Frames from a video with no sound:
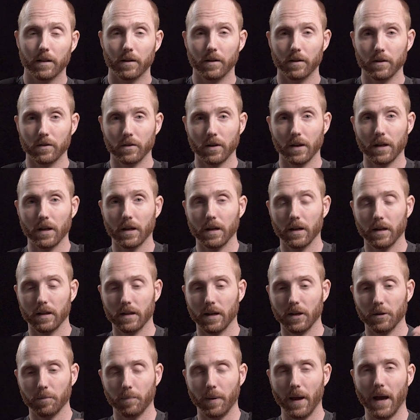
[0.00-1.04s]
there's a
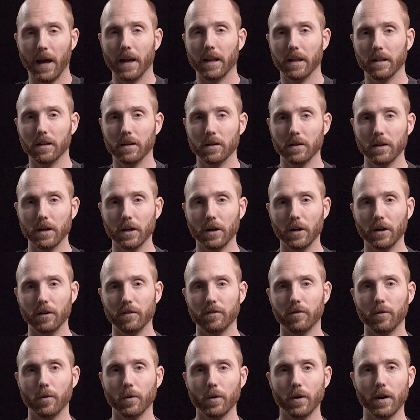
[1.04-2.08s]
nice padded little area
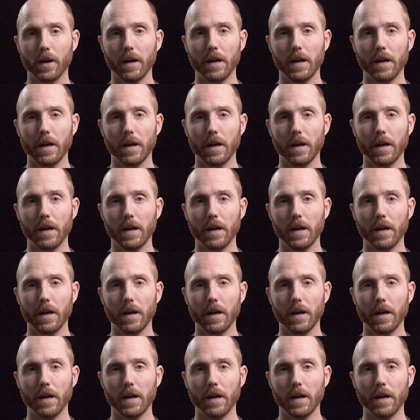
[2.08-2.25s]
for